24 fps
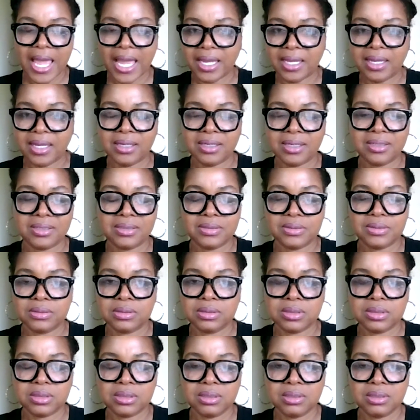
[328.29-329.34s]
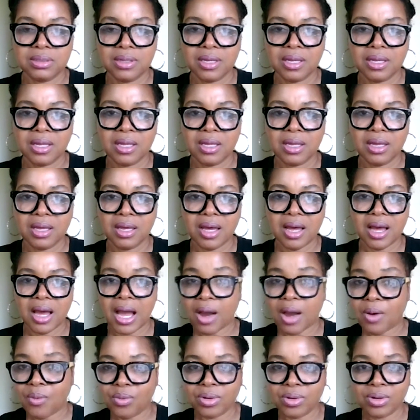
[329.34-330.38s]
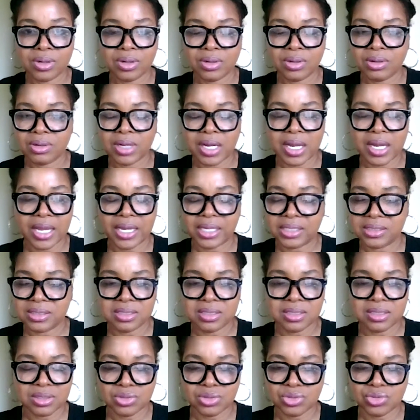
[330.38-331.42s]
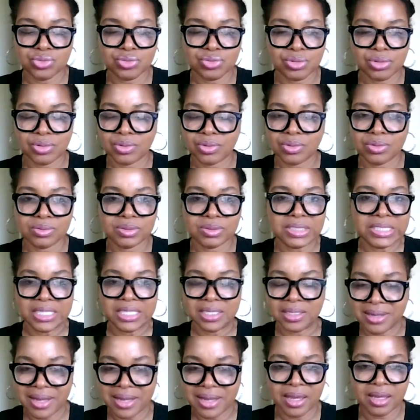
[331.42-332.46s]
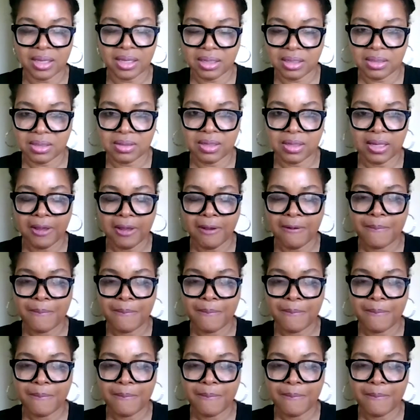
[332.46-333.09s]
And our ancestral DNA